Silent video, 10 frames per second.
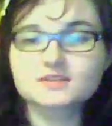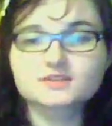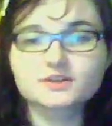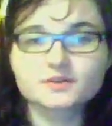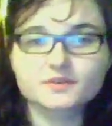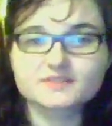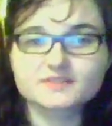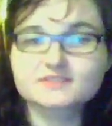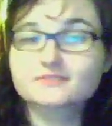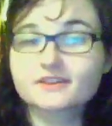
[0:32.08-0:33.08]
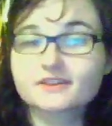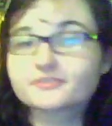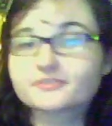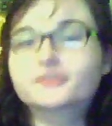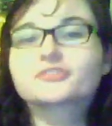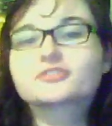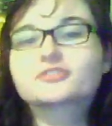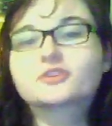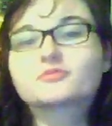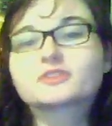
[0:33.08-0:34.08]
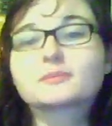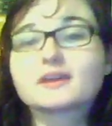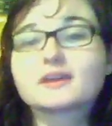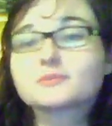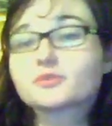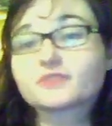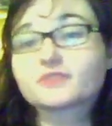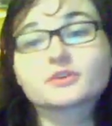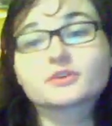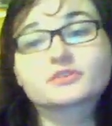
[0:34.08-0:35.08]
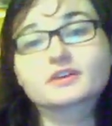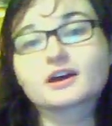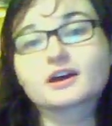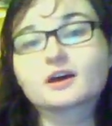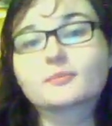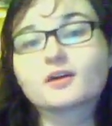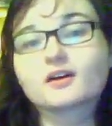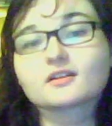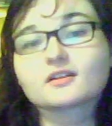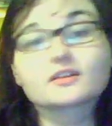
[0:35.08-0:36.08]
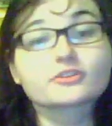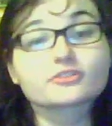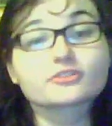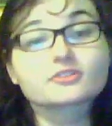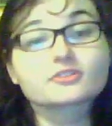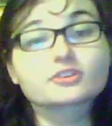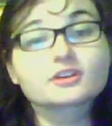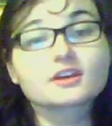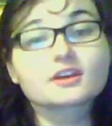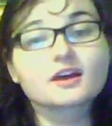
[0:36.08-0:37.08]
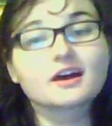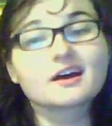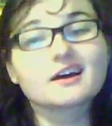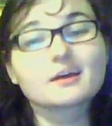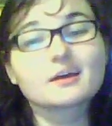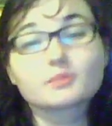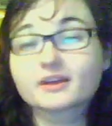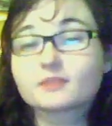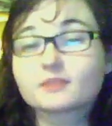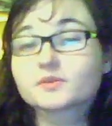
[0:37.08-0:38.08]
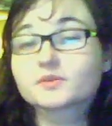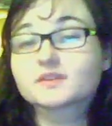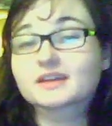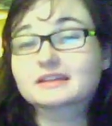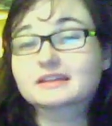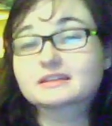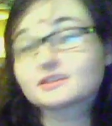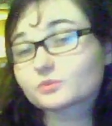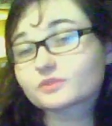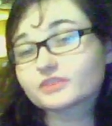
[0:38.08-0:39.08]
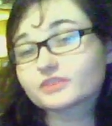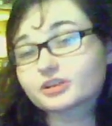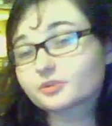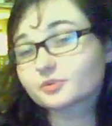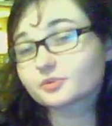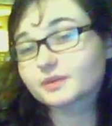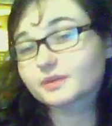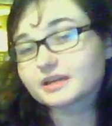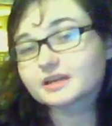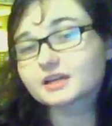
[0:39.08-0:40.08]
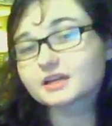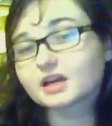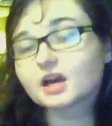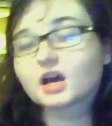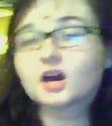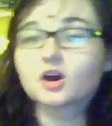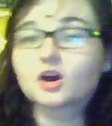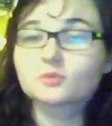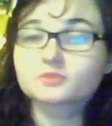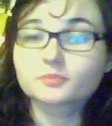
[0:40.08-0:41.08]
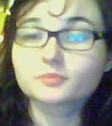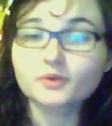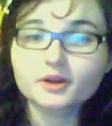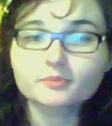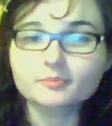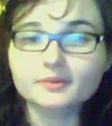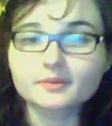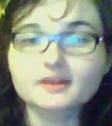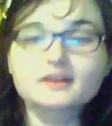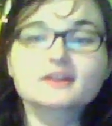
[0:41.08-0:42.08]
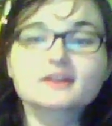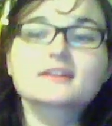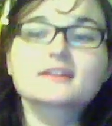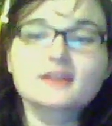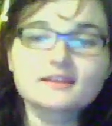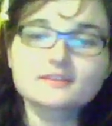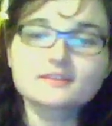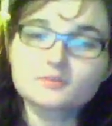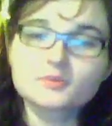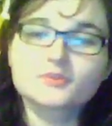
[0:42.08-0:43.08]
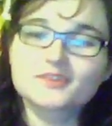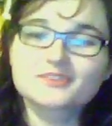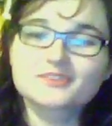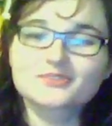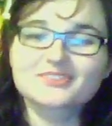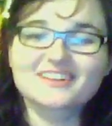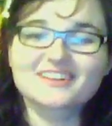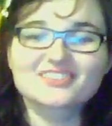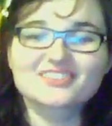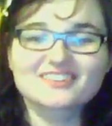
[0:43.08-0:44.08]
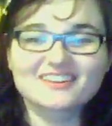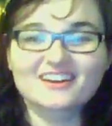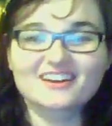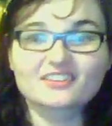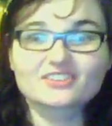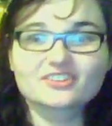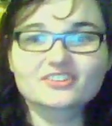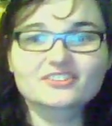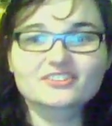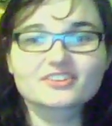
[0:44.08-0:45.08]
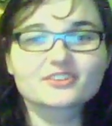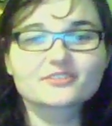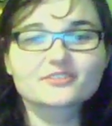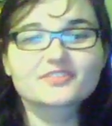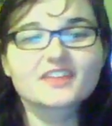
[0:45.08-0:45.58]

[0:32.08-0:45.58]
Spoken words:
So this is the very first of hopefully many more videos to come, all on astrology. I plan on posting at least one video per week, hopefully more, but as with most things, we'll just have to see how the stars go.